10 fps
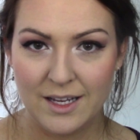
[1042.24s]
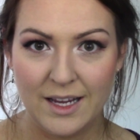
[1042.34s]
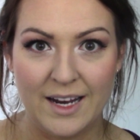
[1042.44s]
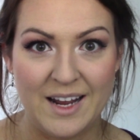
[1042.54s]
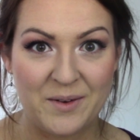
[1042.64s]

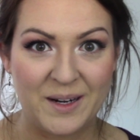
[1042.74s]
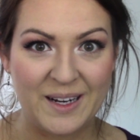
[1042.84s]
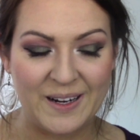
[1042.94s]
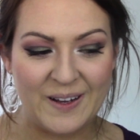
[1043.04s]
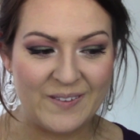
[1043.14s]
And now we're
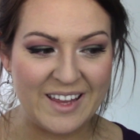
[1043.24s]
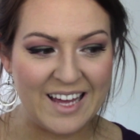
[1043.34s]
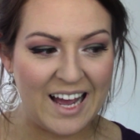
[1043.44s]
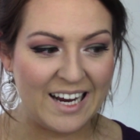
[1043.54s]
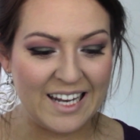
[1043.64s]
gonna go with
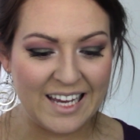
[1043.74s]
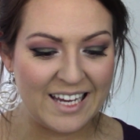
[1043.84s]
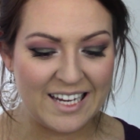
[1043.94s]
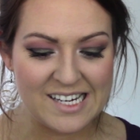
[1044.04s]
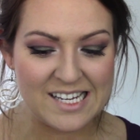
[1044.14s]

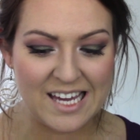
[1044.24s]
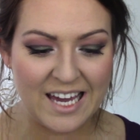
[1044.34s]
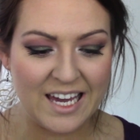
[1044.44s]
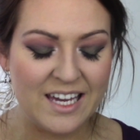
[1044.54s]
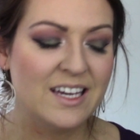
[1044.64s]
highlight,
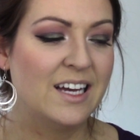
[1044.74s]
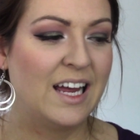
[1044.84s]
yay!